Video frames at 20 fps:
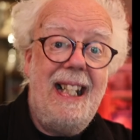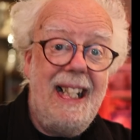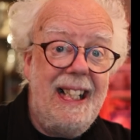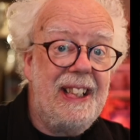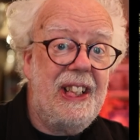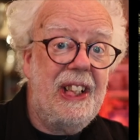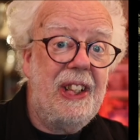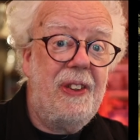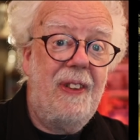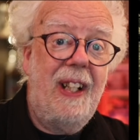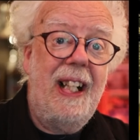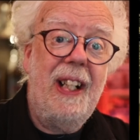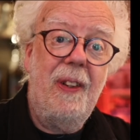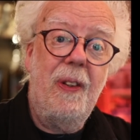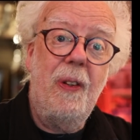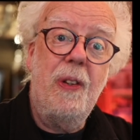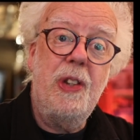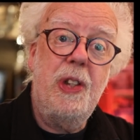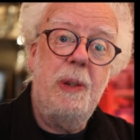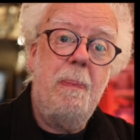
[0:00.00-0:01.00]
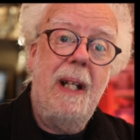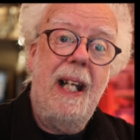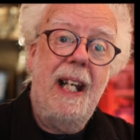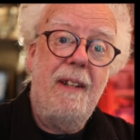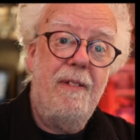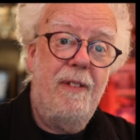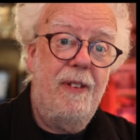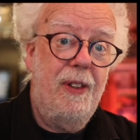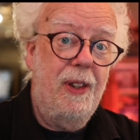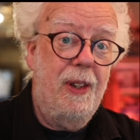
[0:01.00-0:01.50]
it's a great
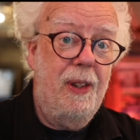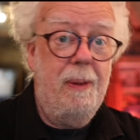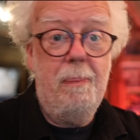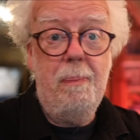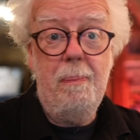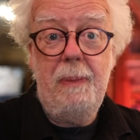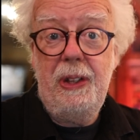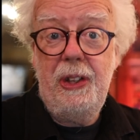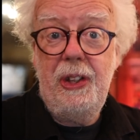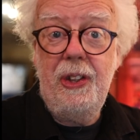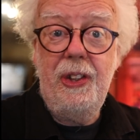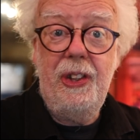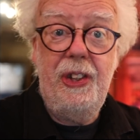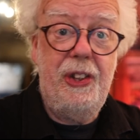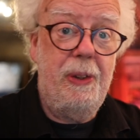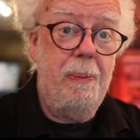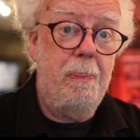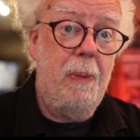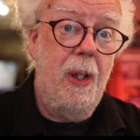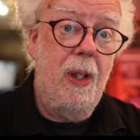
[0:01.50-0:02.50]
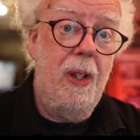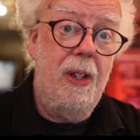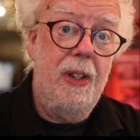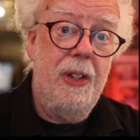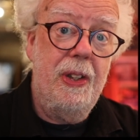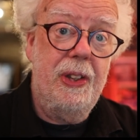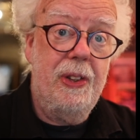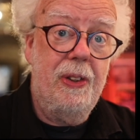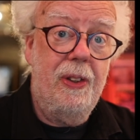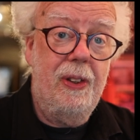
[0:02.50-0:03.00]
launchpad for missions to
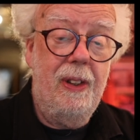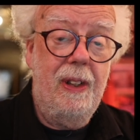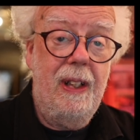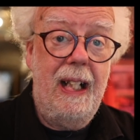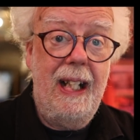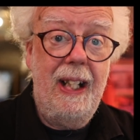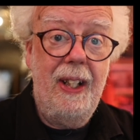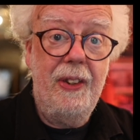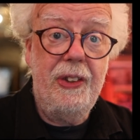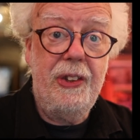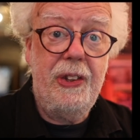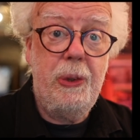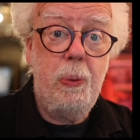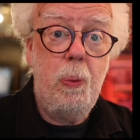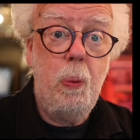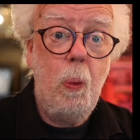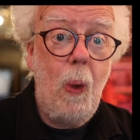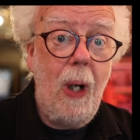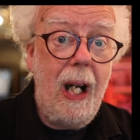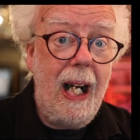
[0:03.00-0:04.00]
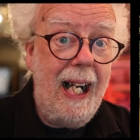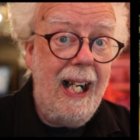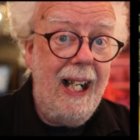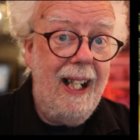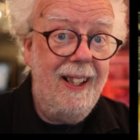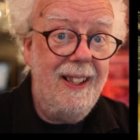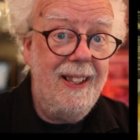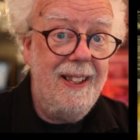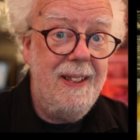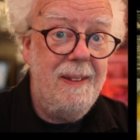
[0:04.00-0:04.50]
Mars or
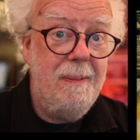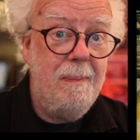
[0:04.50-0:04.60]
elsewhere.